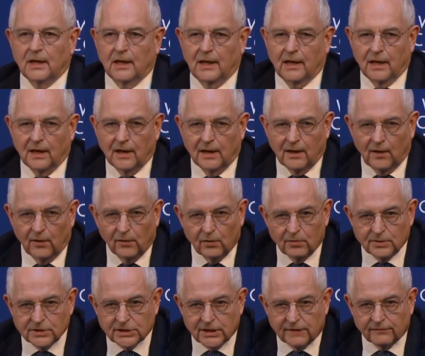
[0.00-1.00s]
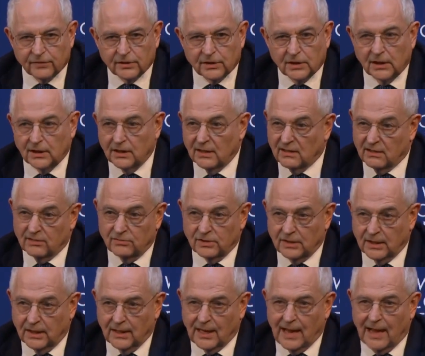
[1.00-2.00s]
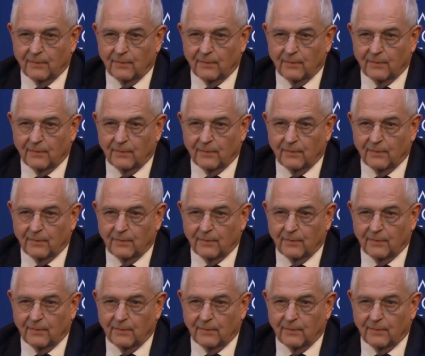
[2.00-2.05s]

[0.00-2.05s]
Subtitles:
on almost everything, including